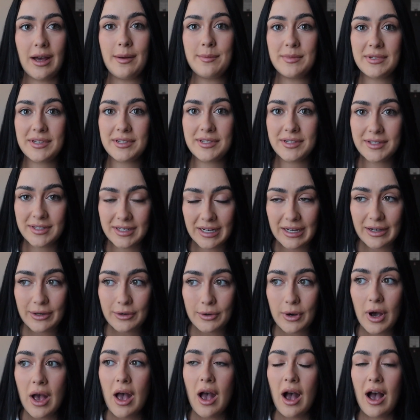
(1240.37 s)
I
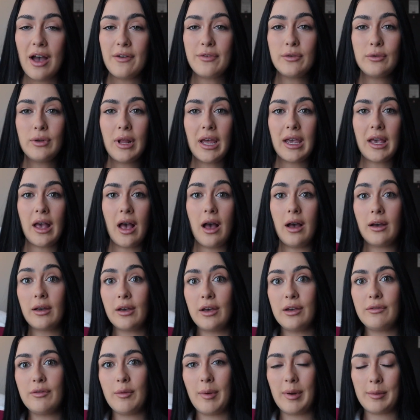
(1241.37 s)
feel like
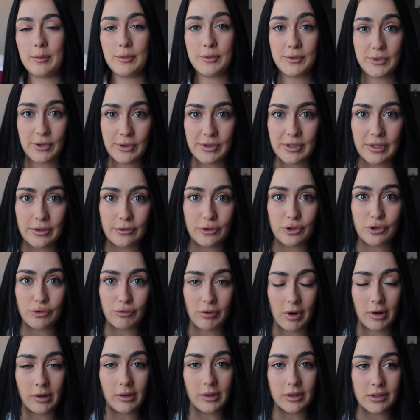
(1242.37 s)
hungover, but I'm also still
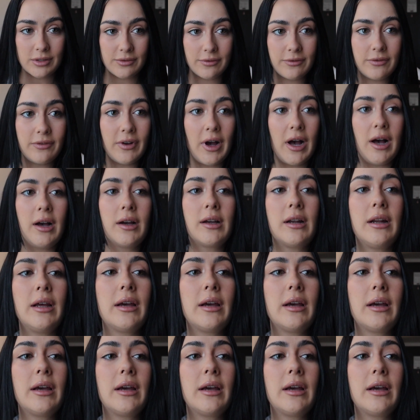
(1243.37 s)
drunk as fuck.